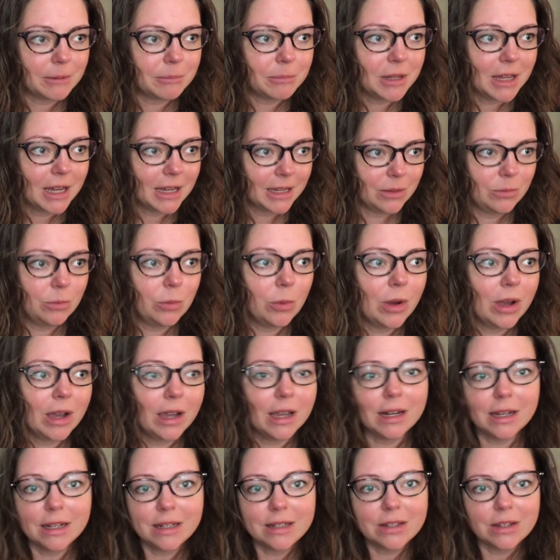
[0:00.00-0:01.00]
black and
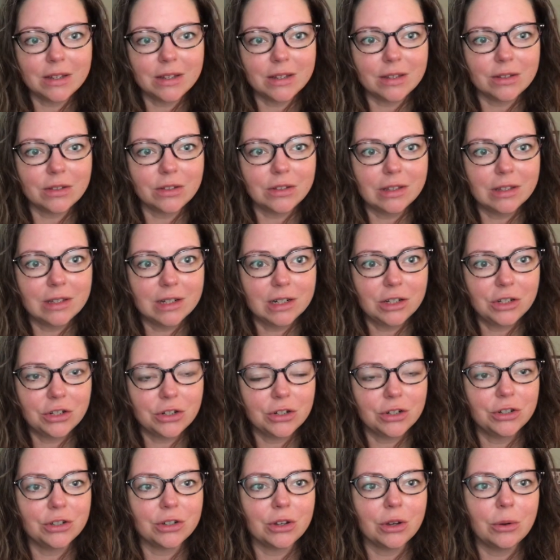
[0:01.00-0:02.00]
white.
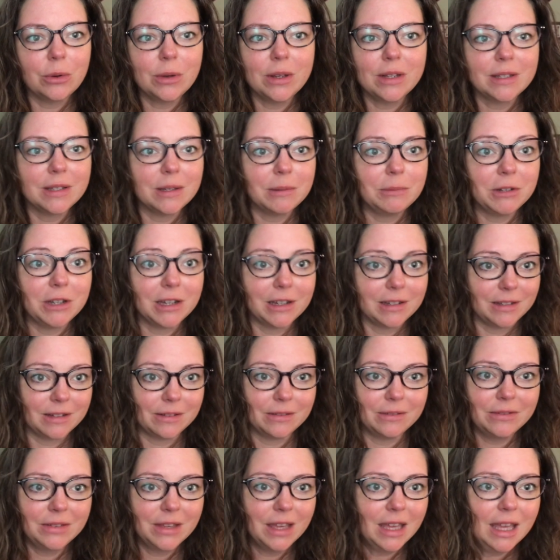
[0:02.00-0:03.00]
Literature is always
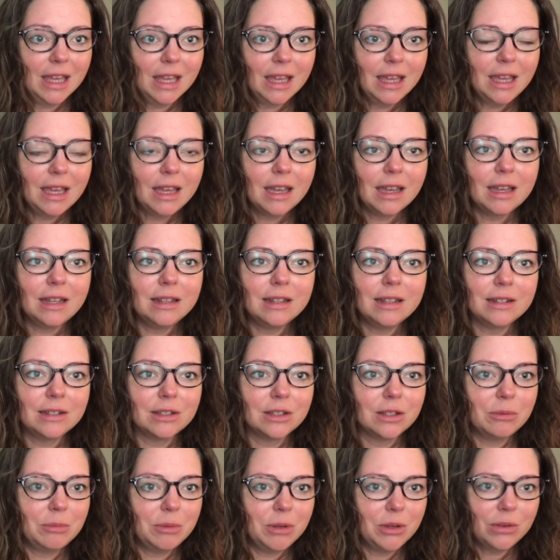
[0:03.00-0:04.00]
subjective, and
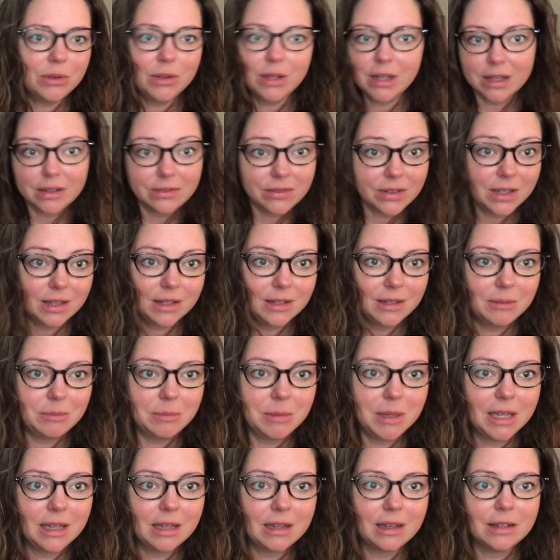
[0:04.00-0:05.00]
that's the beauty of it,
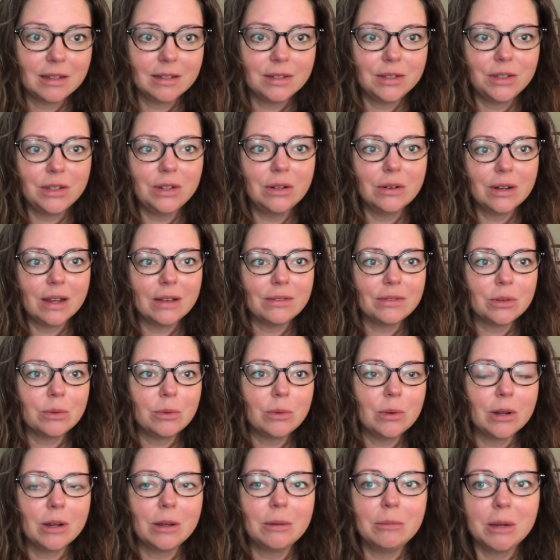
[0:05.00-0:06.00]
because you don't have to
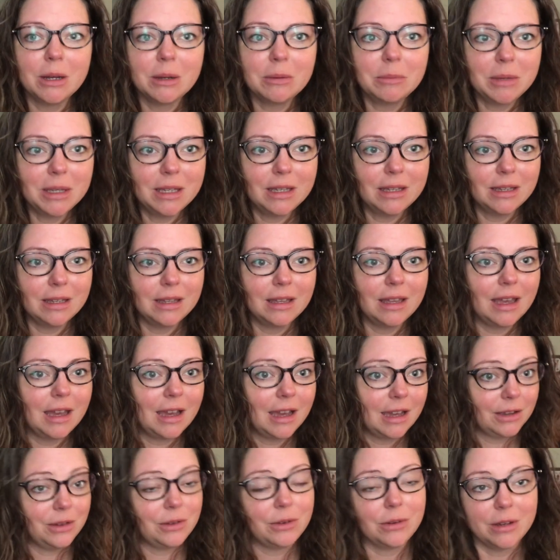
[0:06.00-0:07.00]
worry about being
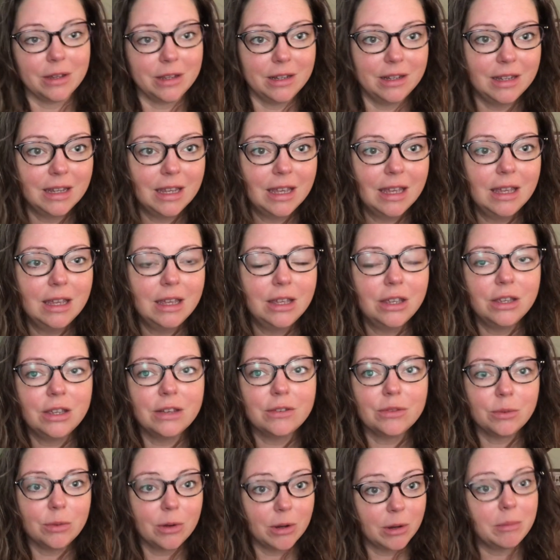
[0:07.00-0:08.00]
accurate.
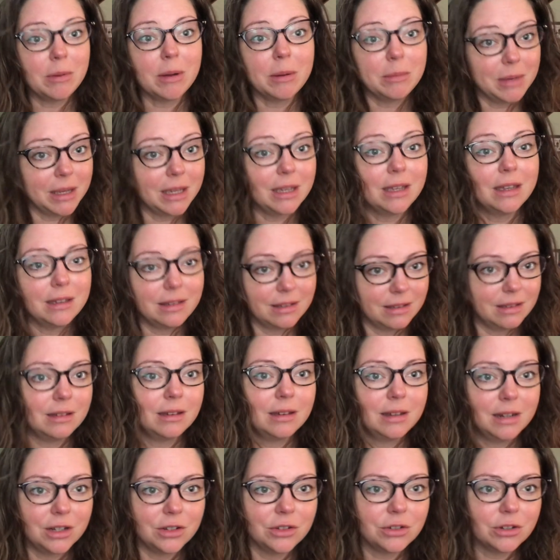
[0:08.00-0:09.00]
You have to worry about making
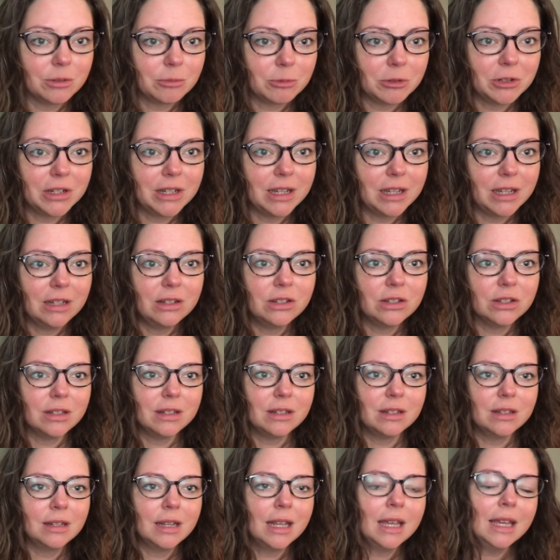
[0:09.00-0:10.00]
an
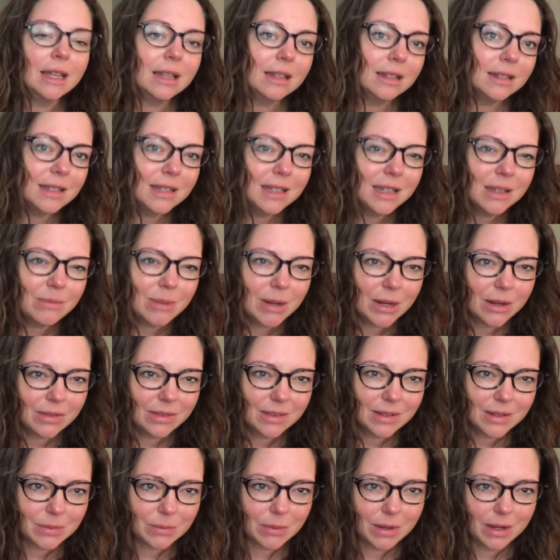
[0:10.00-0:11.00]
interpretation. Let's think about it
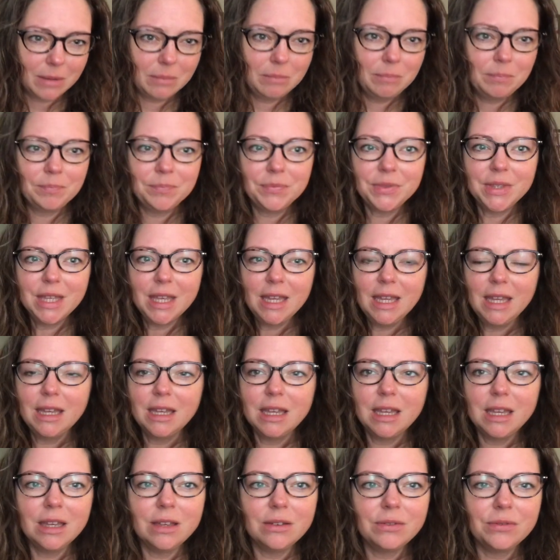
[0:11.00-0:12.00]
this way.
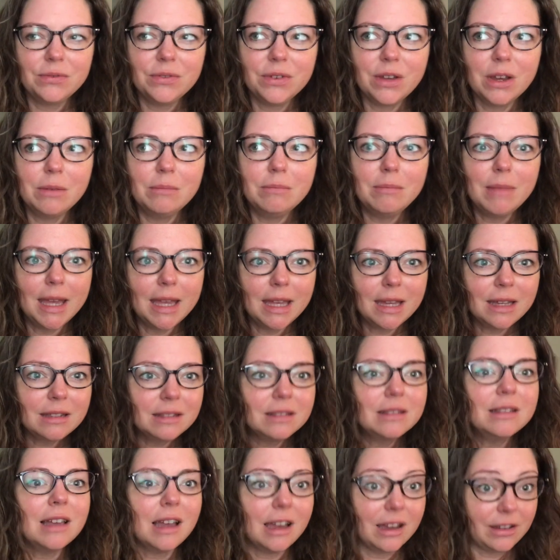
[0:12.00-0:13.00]
If a
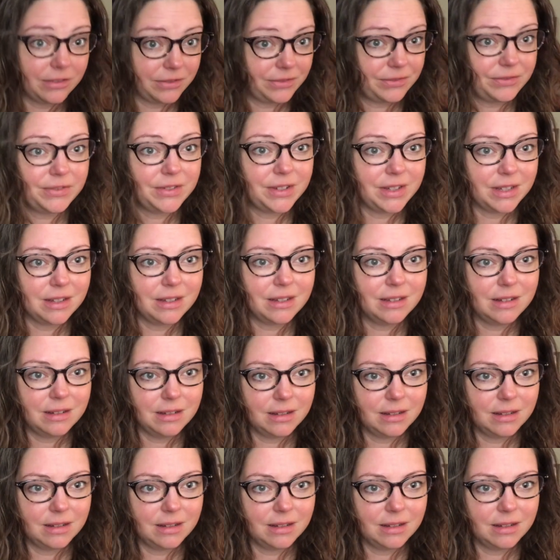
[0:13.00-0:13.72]
man left